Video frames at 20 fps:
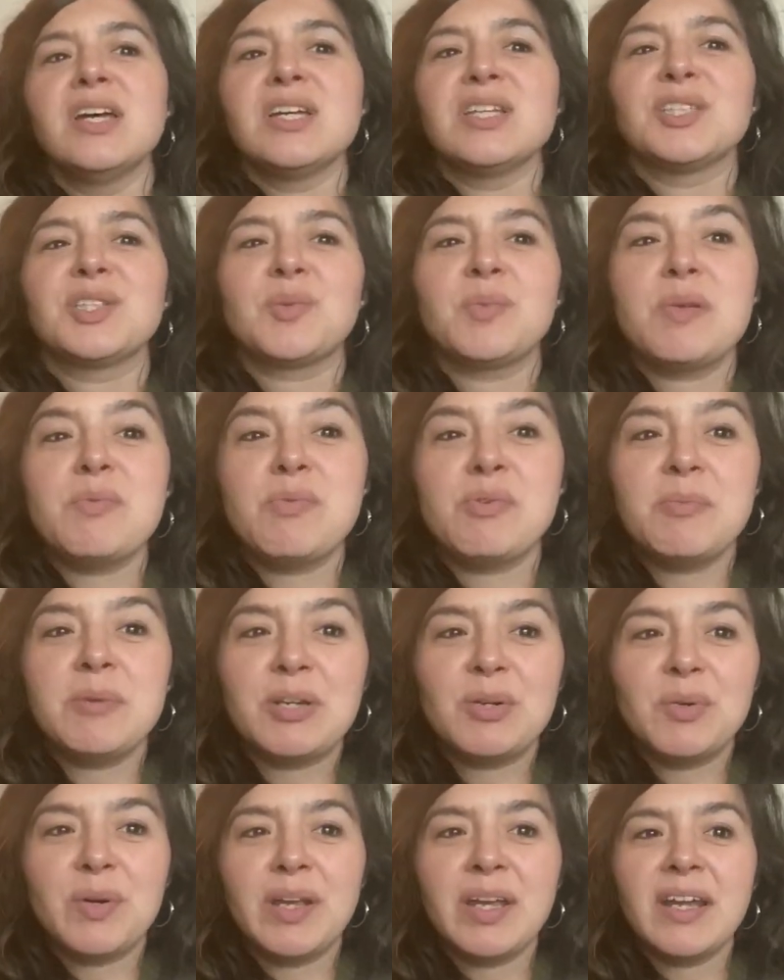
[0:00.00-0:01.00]
So we will be
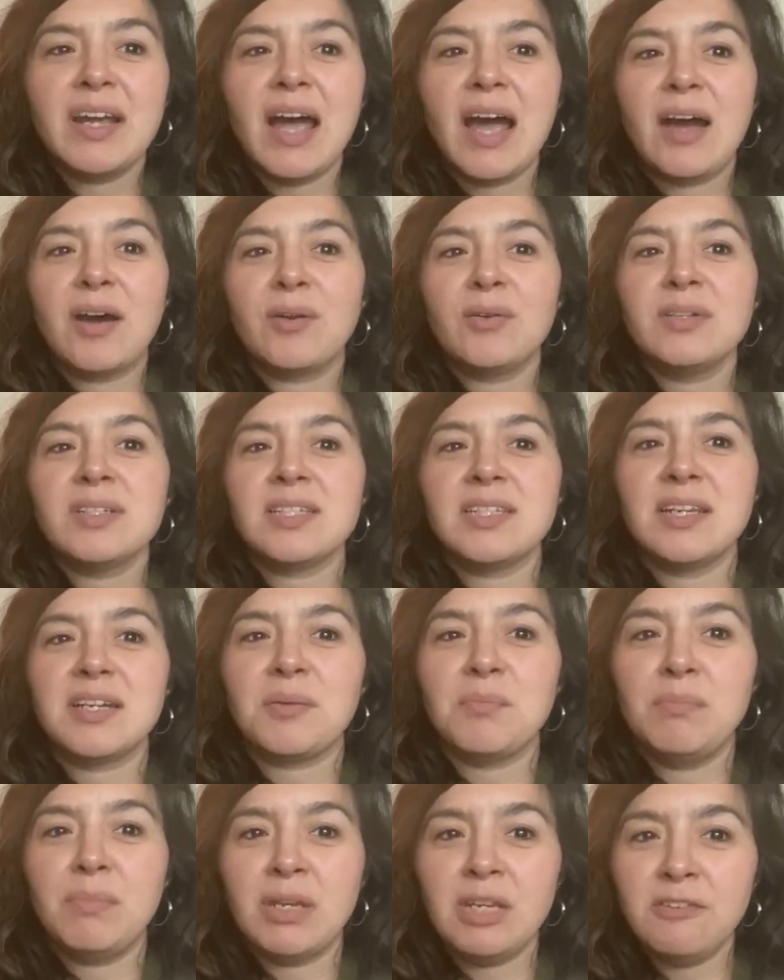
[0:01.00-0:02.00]
going out to take a
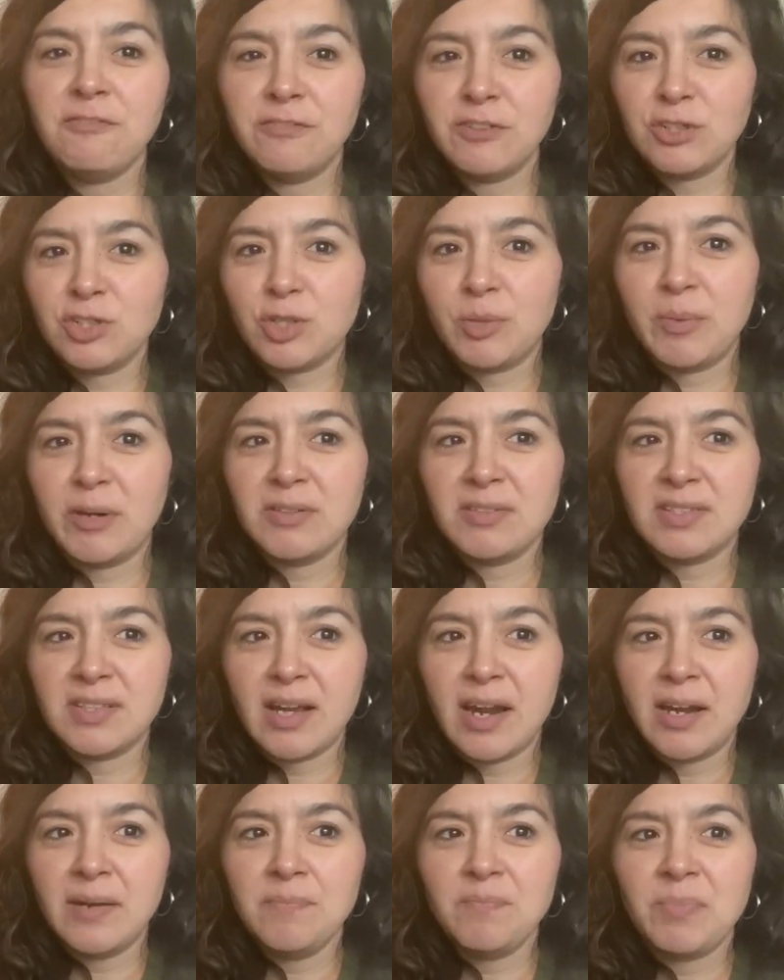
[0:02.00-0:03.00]
mini field trip
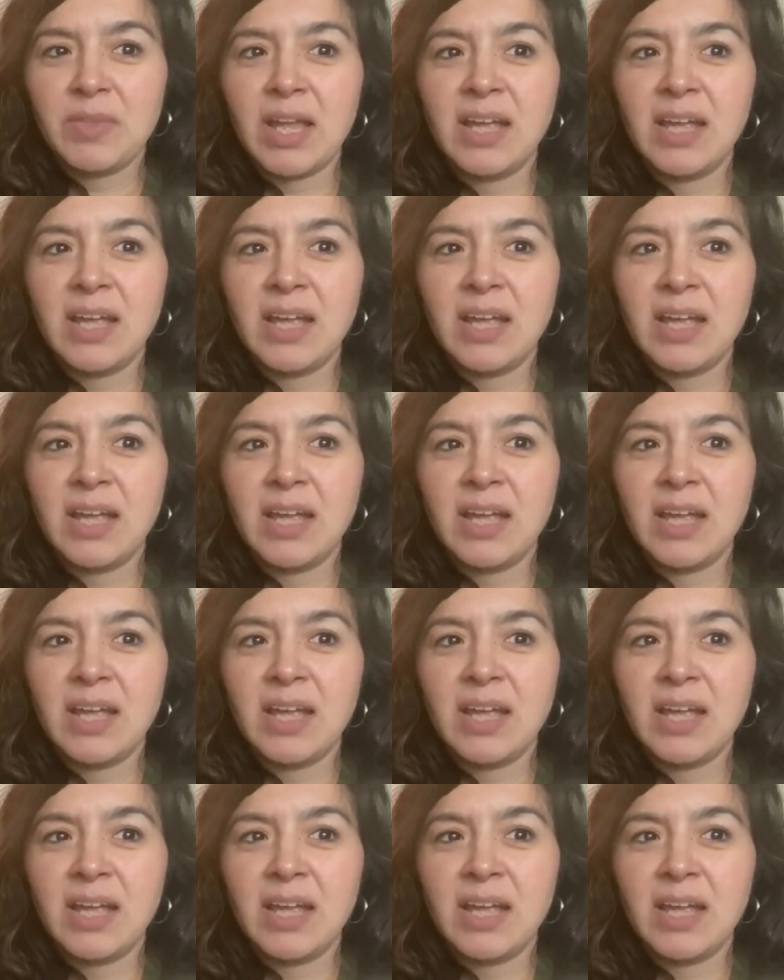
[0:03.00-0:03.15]
outside,